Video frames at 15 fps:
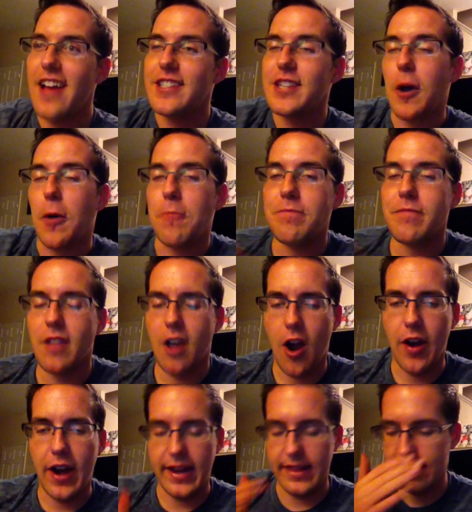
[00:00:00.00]
So, all
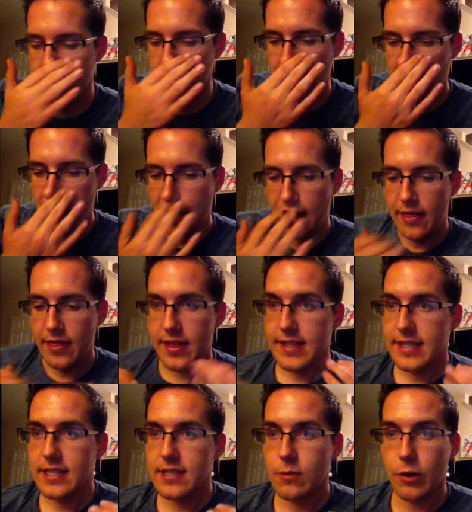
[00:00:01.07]
right, this week,
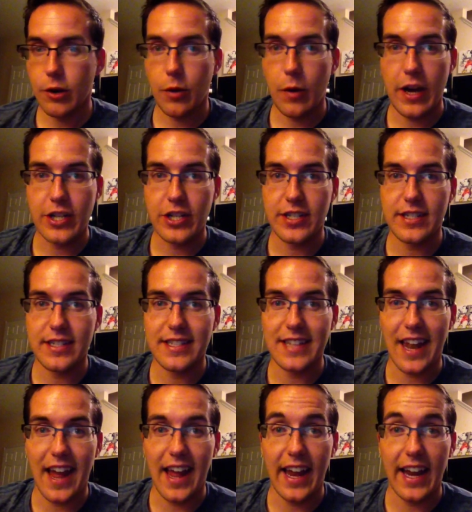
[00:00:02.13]
this is where questions
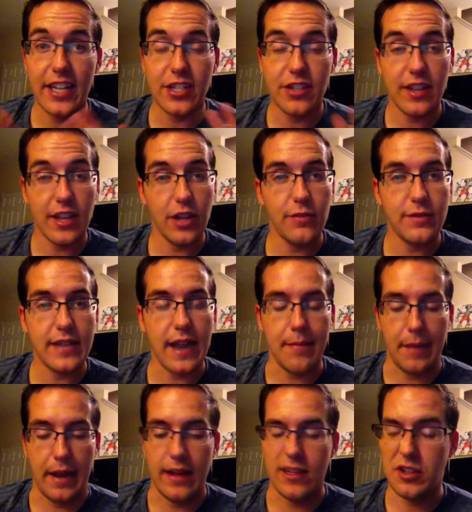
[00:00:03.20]
that I answered that you sent
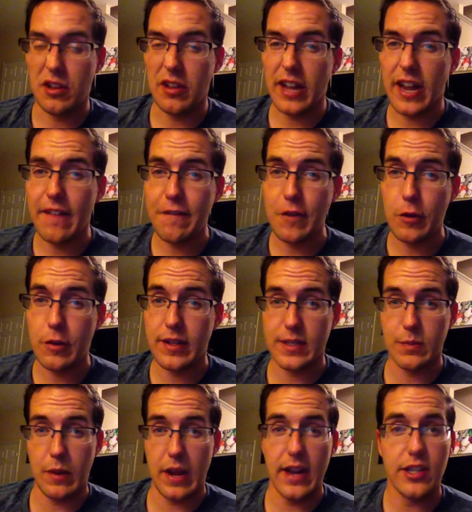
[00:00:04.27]
me. So I only got a few
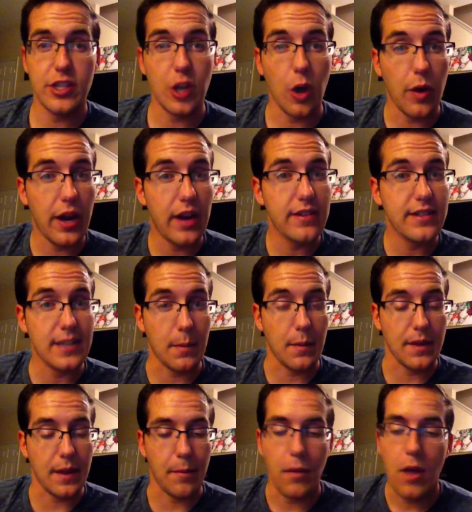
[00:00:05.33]
this week, so here's some
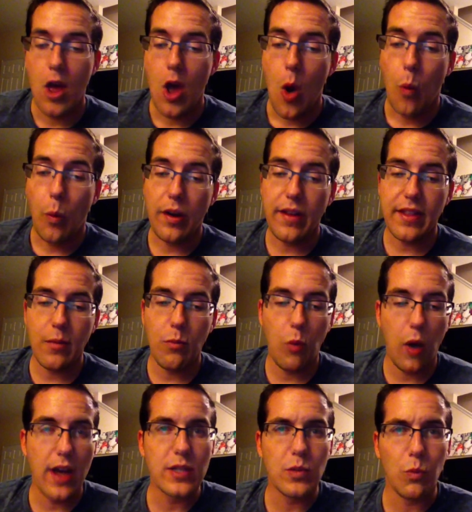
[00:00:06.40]
of them. One of them
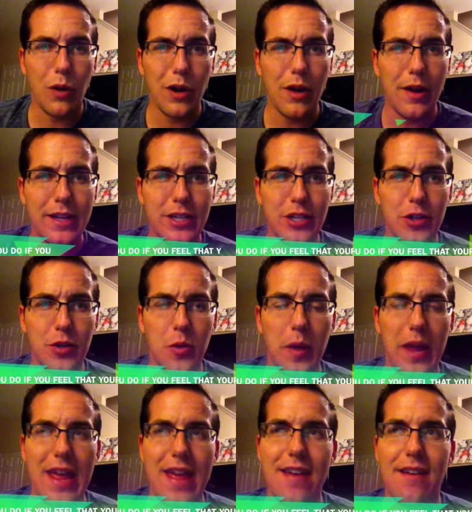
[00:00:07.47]
was, what do I do
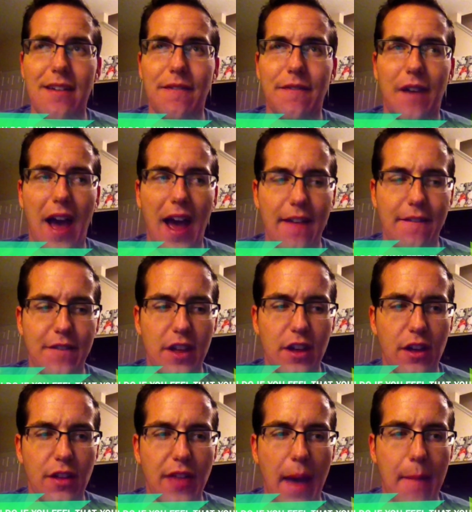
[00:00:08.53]
if I
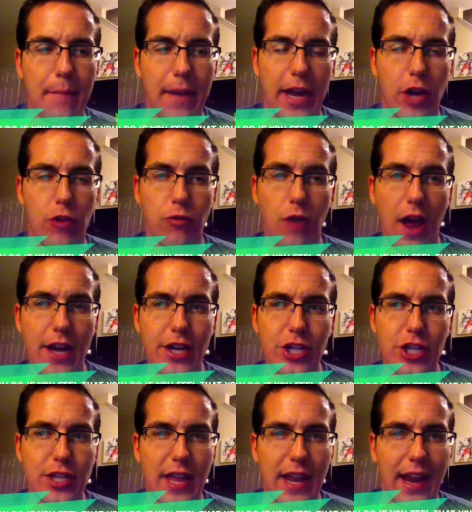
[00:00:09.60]
feel that my
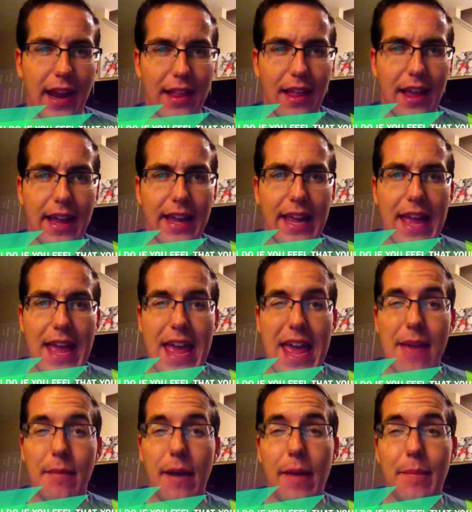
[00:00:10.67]
crush that I like
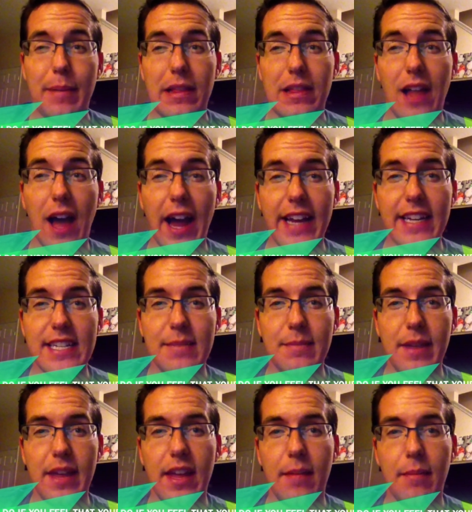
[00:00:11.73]
might be lying to
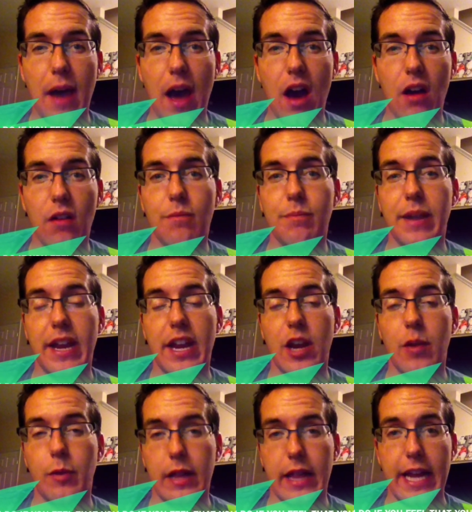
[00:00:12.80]
me about being in
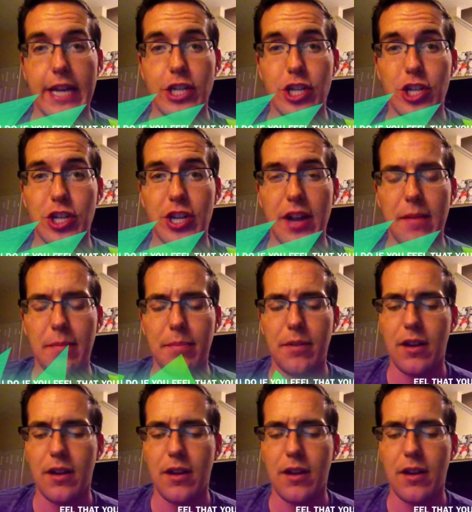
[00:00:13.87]
a relationship?